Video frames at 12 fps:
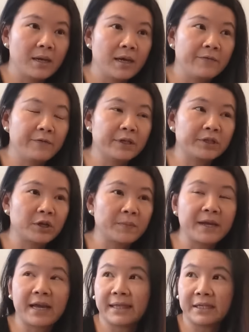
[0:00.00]
If you are
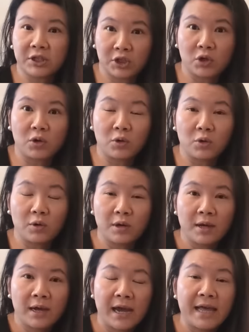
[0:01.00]
shopping at the store,
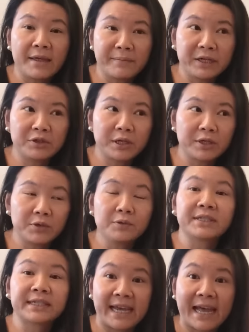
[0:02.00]
and then make sure you
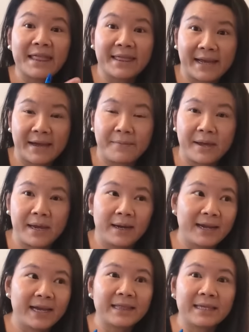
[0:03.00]
scan them
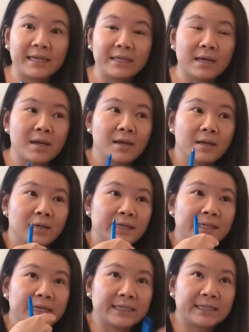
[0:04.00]
and get the
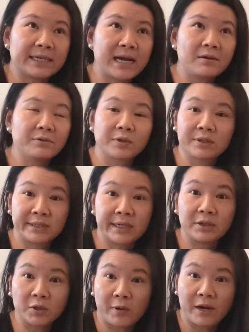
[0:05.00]
either discounts or
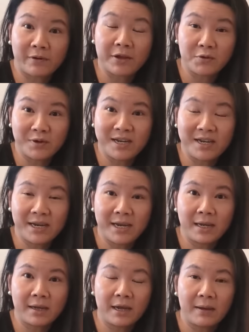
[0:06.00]
sales or whatever you need
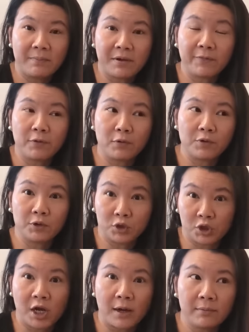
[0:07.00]
it and before you
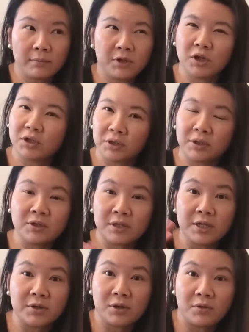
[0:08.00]
shop you know you
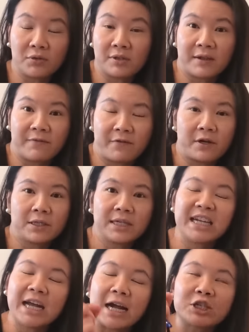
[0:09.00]
need to know those things first
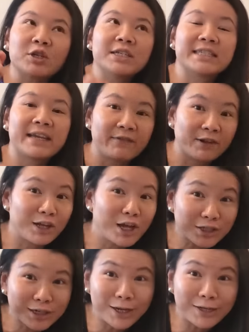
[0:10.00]
it actually save
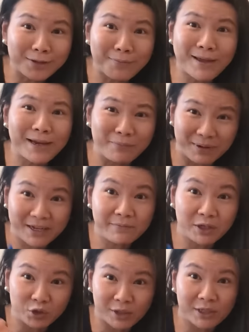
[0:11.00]
lots and lots of money believe
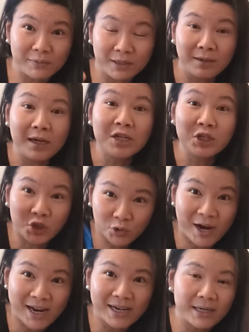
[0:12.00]
me trust me
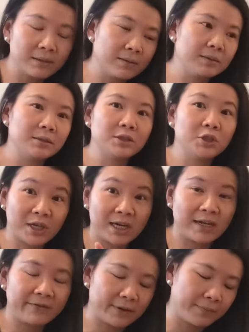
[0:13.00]
try it you're
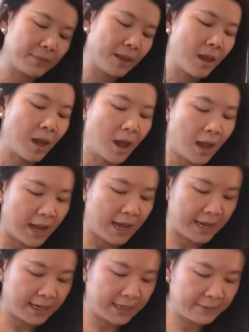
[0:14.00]
gonna love it
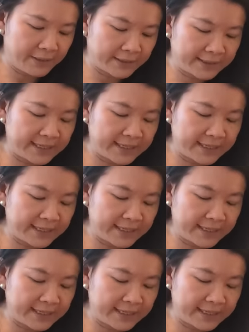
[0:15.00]
and number